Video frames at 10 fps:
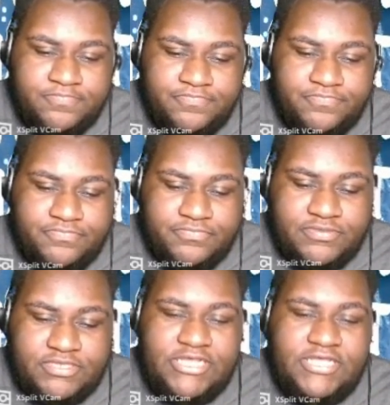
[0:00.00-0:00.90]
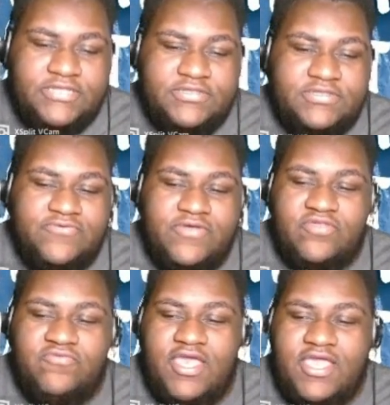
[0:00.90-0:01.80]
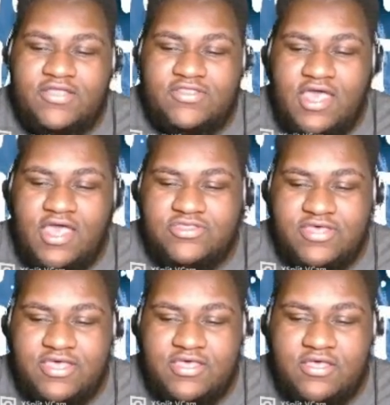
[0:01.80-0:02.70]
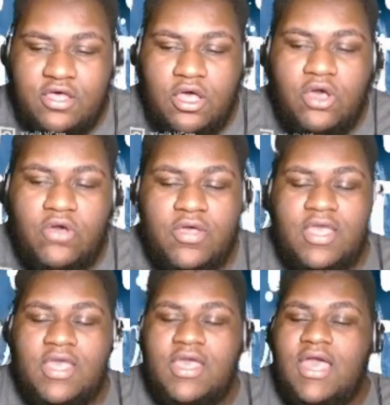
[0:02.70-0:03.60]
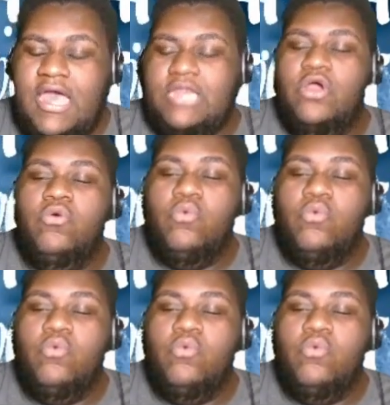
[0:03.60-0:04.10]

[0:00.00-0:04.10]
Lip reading: Then the reason why Anton said, I think